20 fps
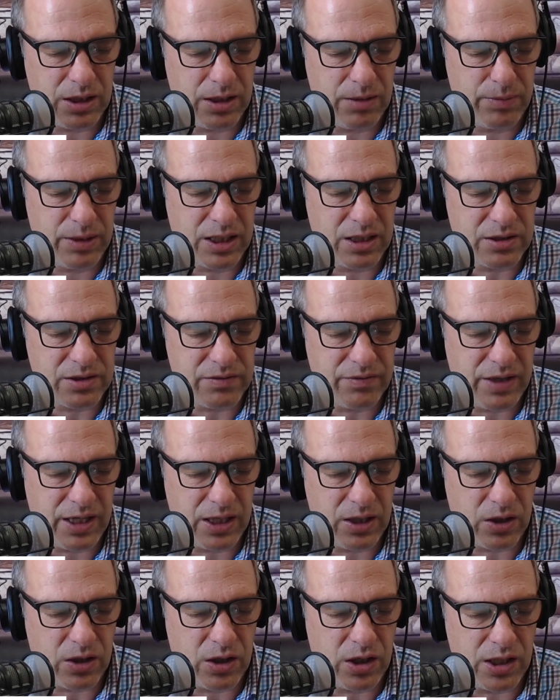because of
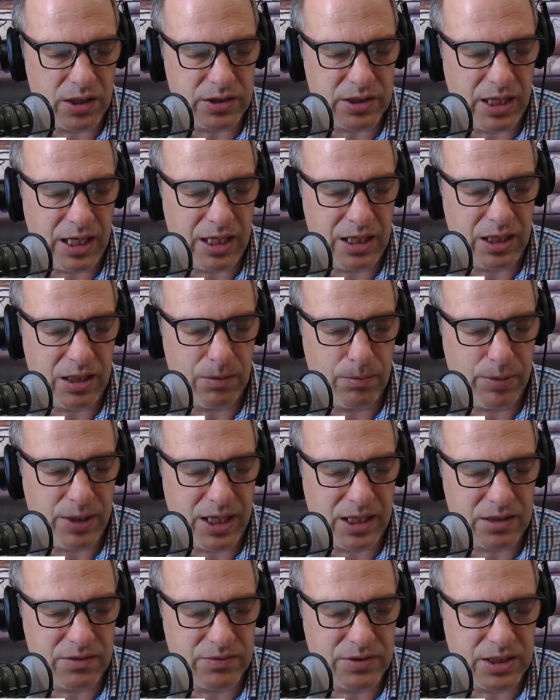higher costs and the
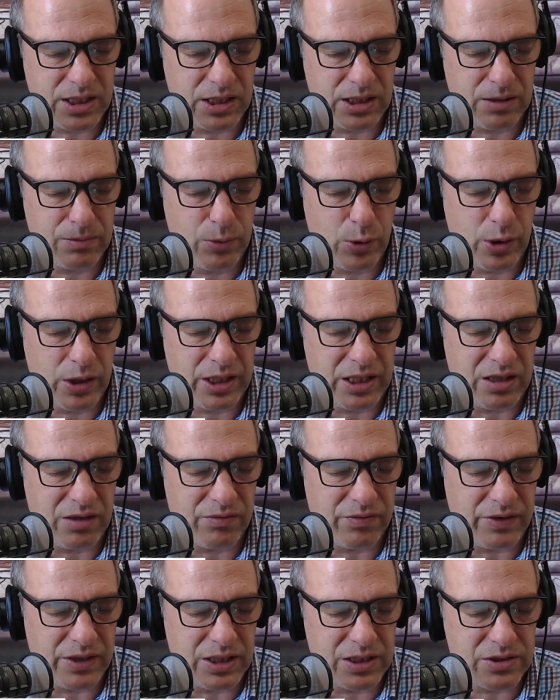impact of selling more
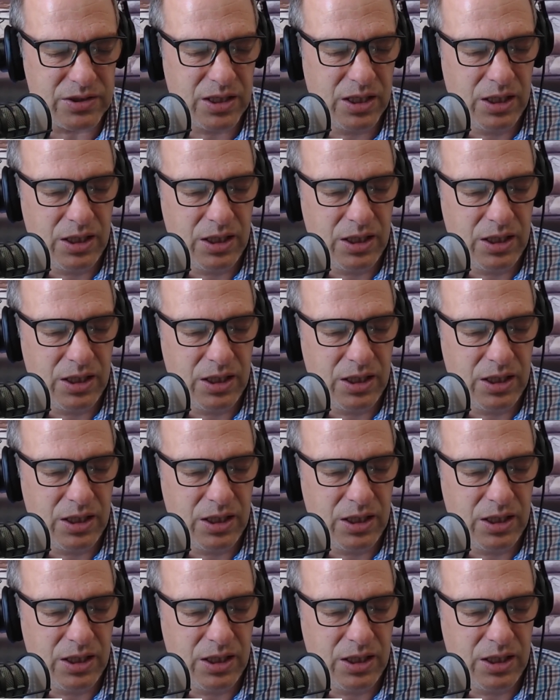EVs.